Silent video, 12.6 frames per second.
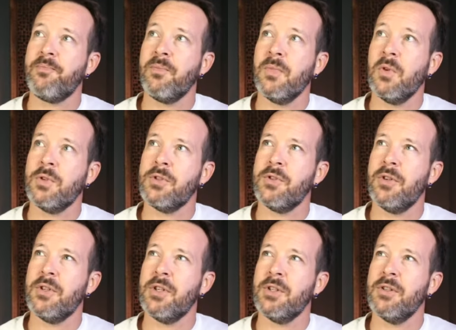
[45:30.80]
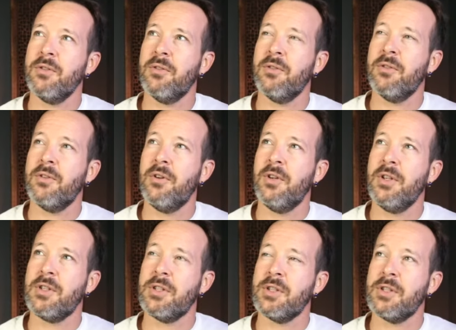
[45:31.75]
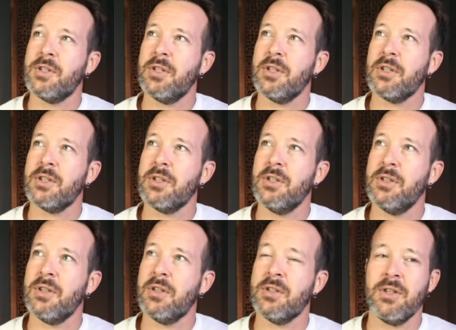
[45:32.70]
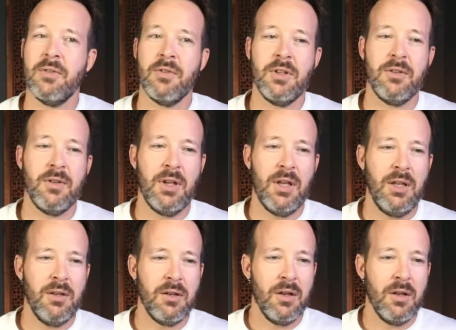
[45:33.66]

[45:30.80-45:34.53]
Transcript: What's 36 and 36? Is that 78?